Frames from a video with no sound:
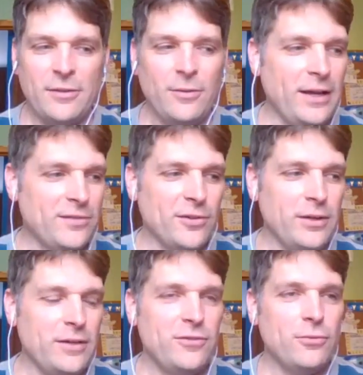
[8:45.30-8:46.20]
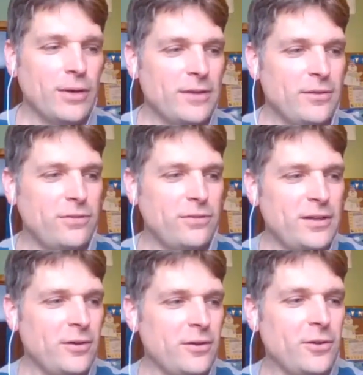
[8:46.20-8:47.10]
right. So if you read the
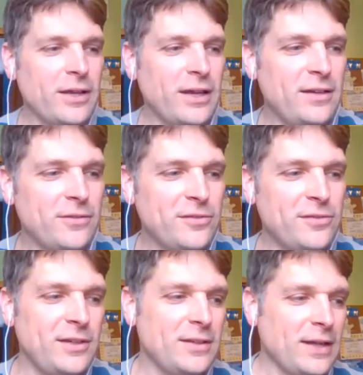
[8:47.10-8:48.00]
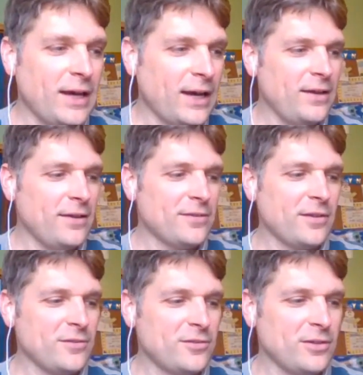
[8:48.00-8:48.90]
video, you'll kind of see that I
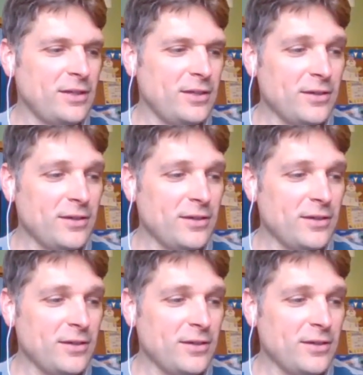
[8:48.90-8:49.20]
essentially